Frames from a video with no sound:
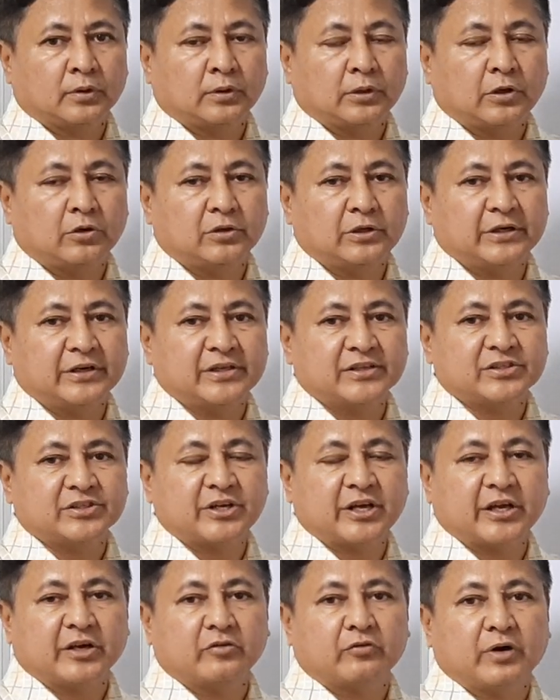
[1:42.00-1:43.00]
Now let us
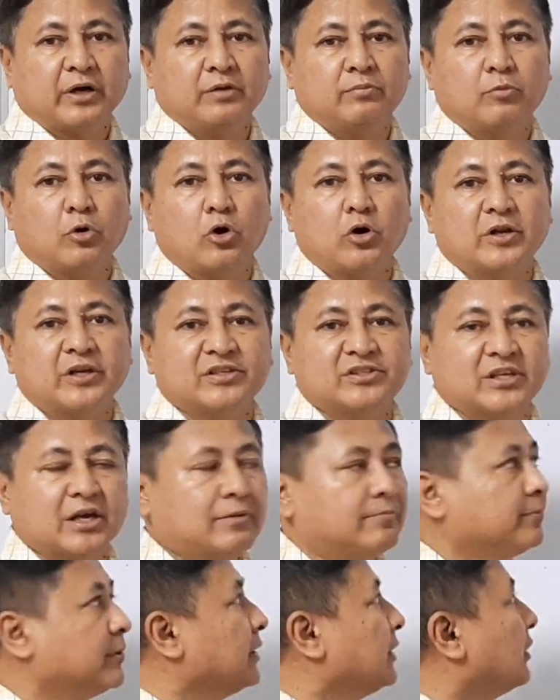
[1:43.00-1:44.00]
take one more
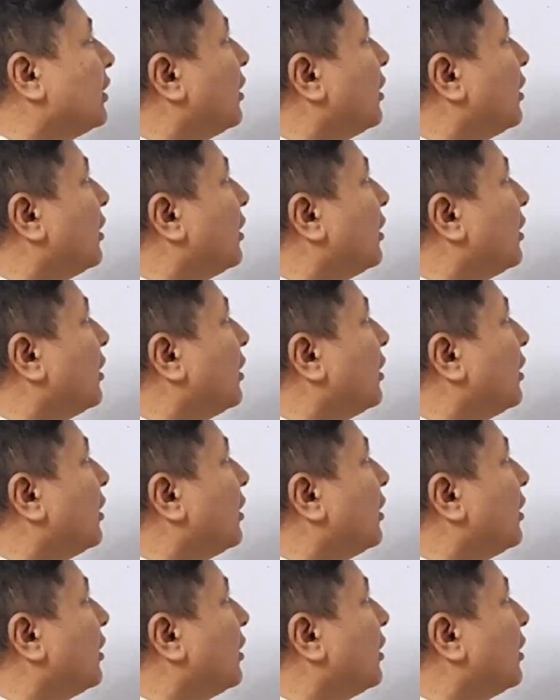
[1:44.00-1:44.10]
example